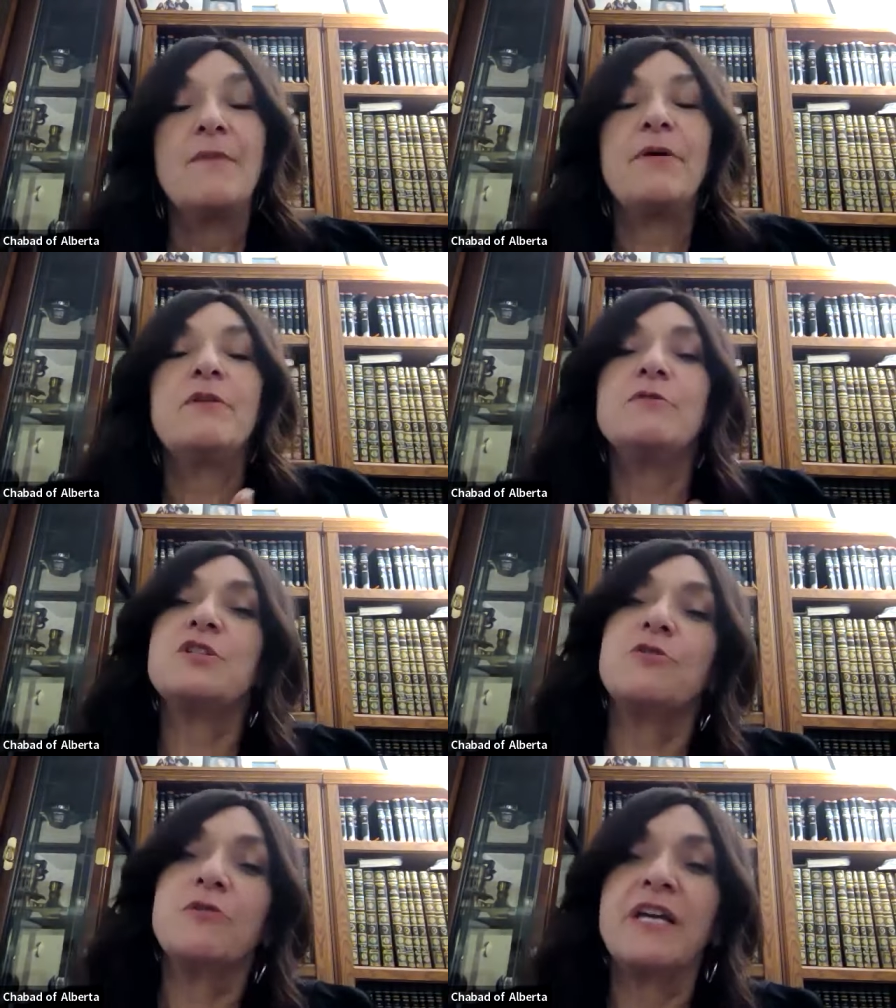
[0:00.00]
but it was
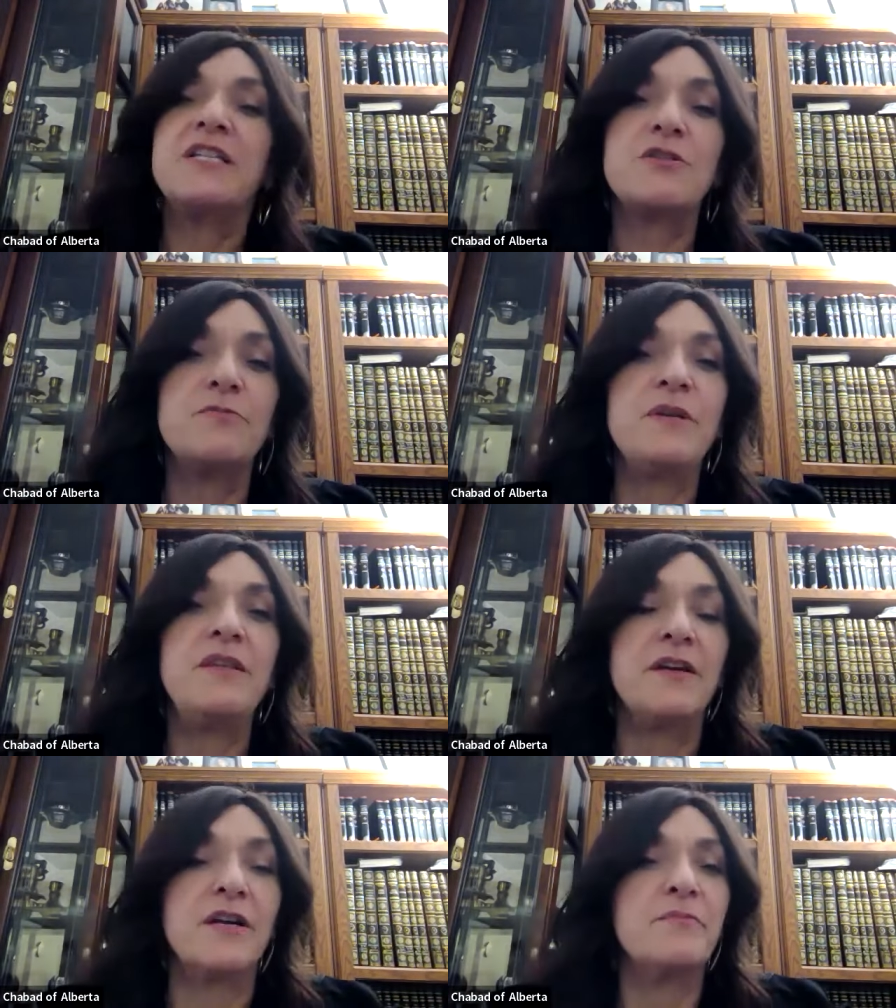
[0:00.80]
so nice to
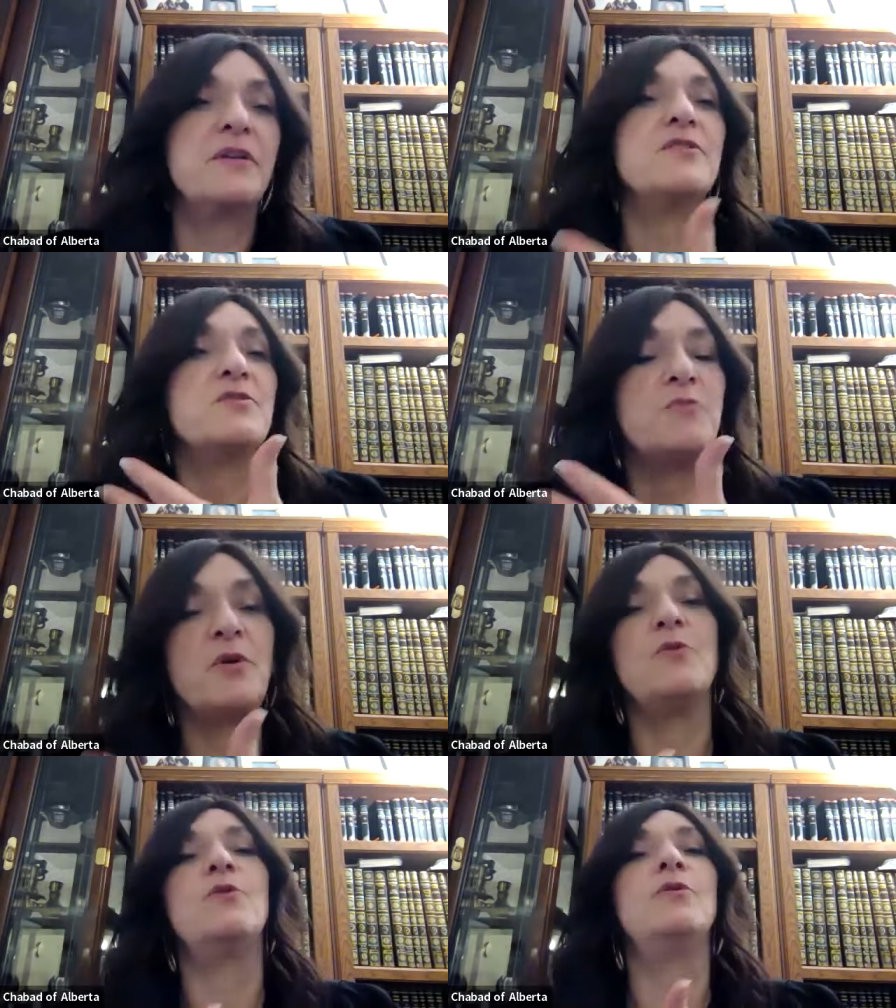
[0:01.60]
be there because
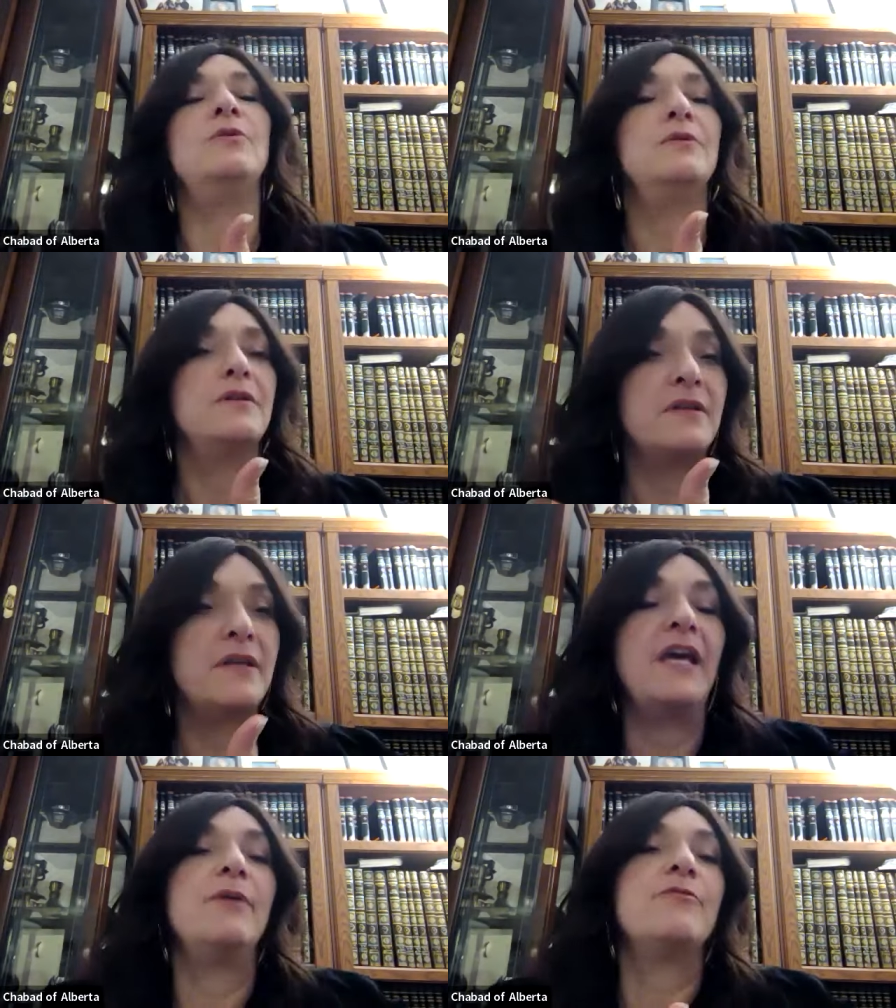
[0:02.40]
we all
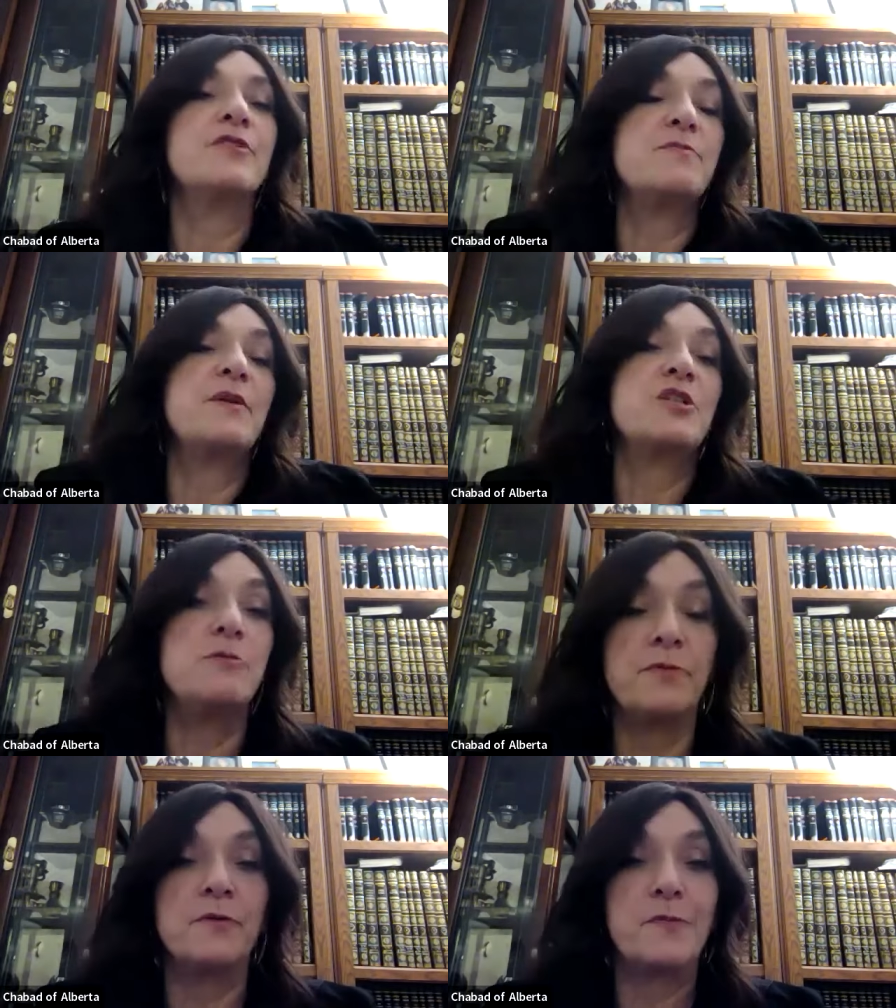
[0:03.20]
came for a
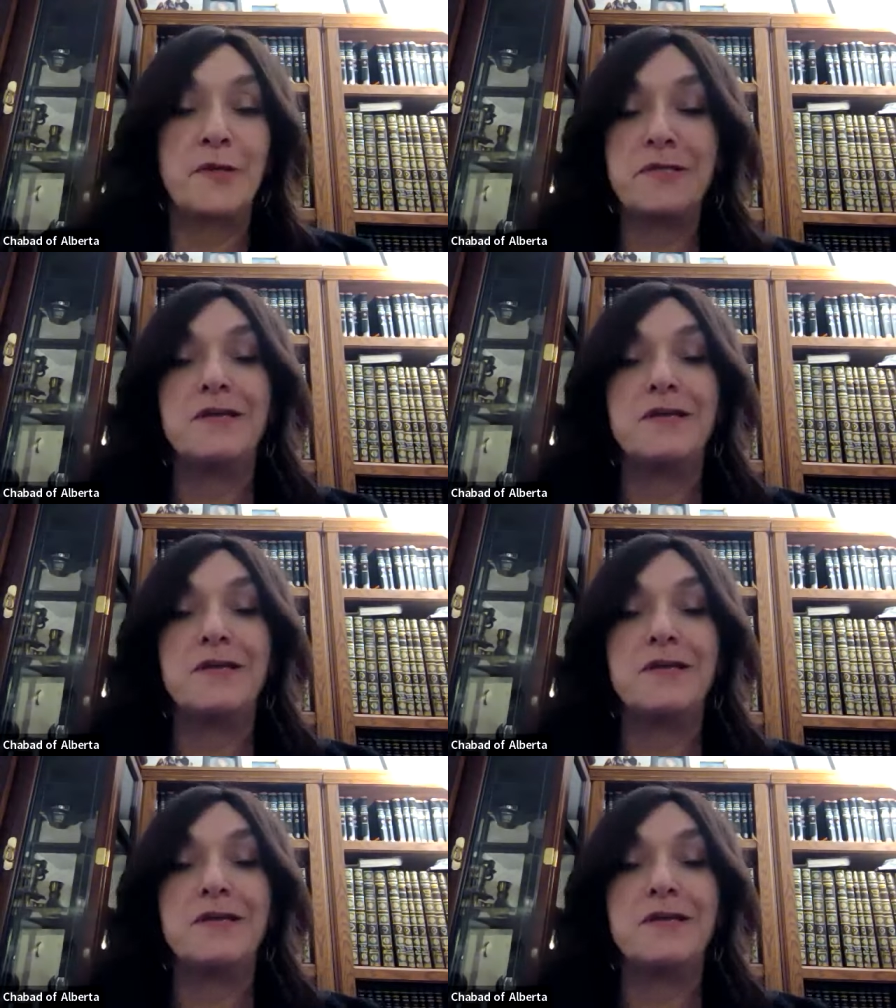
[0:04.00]
special purpose.